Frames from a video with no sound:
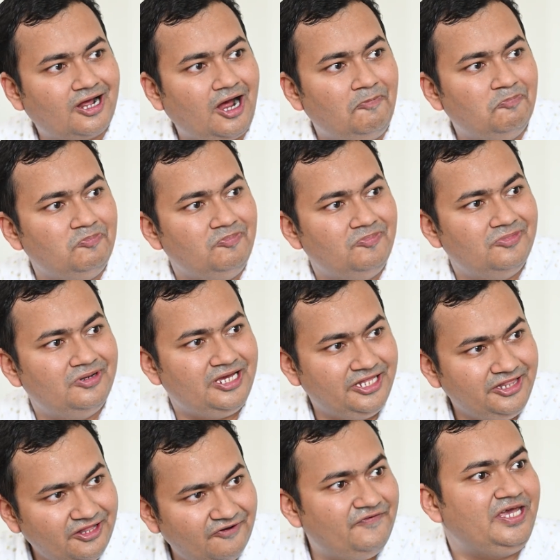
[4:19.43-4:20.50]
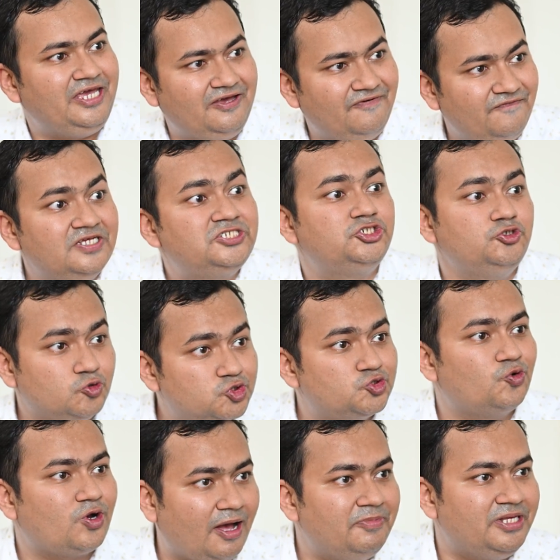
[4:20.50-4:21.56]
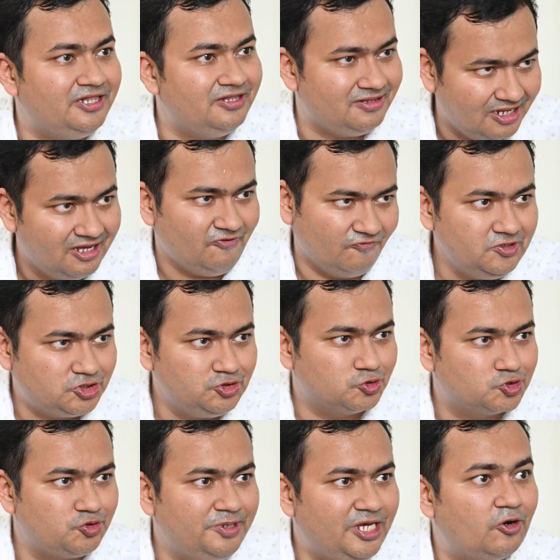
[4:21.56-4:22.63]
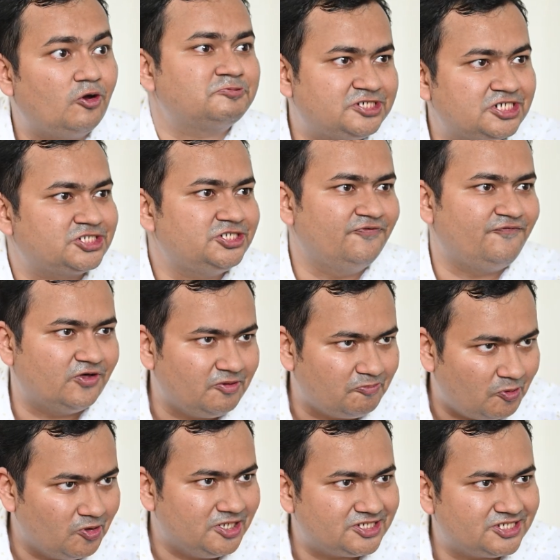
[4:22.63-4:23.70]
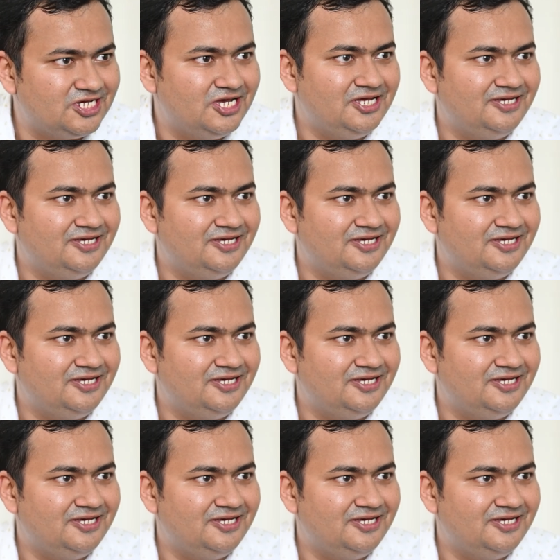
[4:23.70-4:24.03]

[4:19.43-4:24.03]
come in the way, which used to be an obstruction for the police.